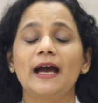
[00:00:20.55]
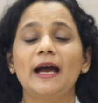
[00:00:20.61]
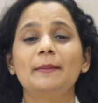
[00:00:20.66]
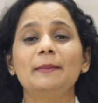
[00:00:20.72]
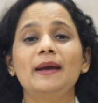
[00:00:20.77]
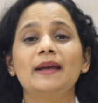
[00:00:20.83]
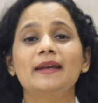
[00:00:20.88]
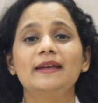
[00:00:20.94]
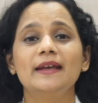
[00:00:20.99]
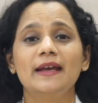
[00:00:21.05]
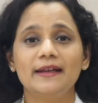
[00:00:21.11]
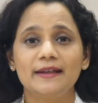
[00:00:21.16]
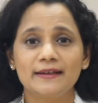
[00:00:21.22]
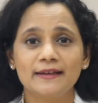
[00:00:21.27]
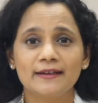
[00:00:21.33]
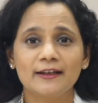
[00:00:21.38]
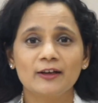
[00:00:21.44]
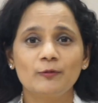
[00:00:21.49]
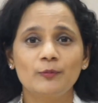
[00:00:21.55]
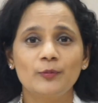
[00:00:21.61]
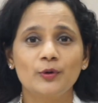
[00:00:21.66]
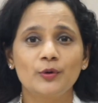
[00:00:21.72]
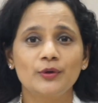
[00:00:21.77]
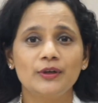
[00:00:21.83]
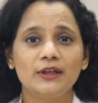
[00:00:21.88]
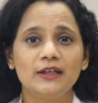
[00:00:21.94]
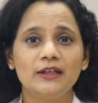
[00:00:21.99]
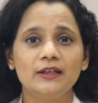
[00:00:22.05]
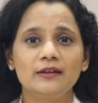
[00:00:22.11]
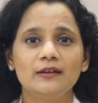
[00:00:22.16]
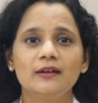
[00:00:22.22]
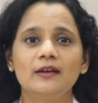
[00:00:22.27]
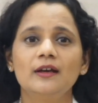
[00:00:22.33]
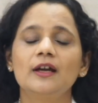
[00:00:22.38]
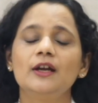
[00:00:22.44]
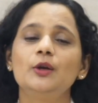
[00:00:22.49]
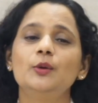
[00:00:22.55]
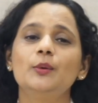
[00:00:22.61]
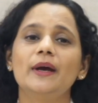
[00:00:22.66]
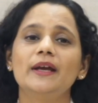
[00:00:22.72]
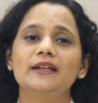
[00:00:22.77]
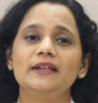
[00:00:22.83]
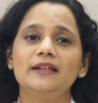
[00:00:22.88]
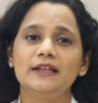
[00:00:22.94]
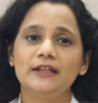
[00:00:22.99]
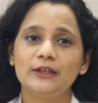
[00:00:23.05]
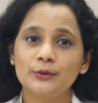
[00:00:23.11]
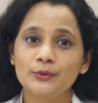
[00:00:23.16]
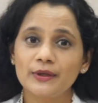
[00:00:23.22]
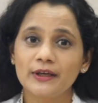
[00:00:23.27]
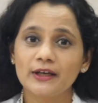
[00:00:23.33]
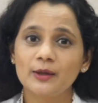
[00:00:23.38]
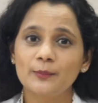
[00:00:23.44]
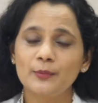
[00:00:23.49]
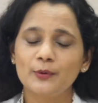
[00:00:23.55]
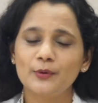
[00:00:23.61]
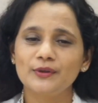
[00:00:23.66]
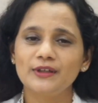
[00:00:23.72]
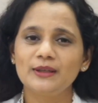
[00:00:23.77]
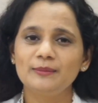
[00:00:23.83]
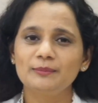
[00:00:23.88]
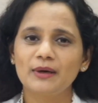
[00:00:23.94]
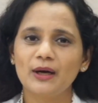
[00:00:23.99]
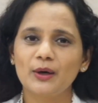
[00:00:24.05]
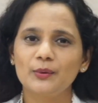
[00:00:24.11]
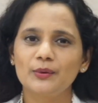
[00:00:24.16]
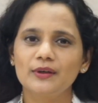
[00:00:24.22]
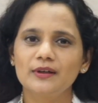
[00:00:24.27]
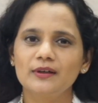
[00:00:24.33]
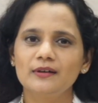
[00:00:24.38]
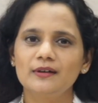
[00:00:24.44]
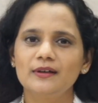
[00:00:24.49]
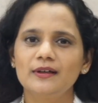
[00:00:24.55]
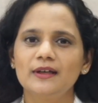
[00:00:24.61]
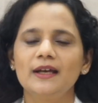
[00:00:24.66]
Am I getting enough protein? Do I need to take a protein powder?